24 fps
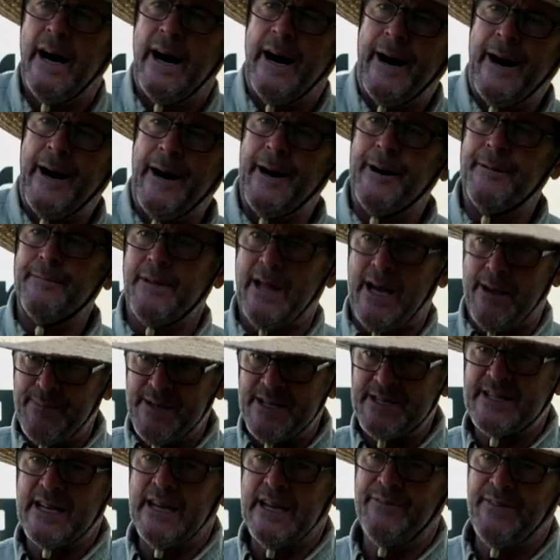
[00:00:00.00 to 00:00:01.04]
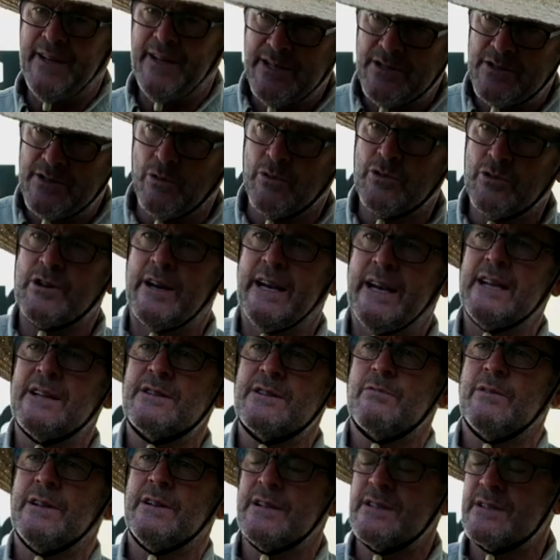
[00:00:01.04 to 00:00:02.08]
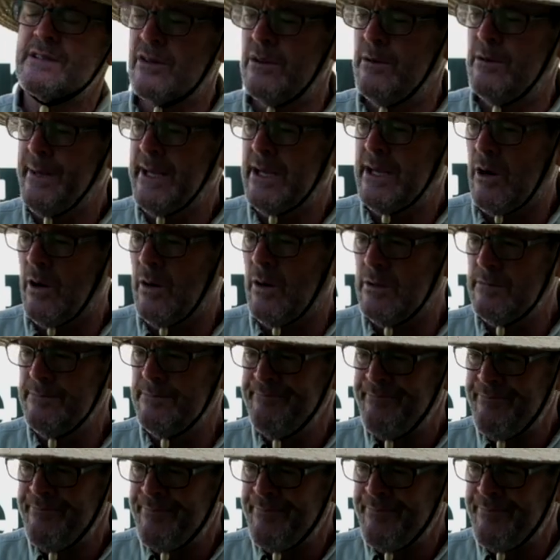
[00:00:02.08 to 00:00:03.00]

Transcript: Um, lineman safety and tool training is what it's going to be called.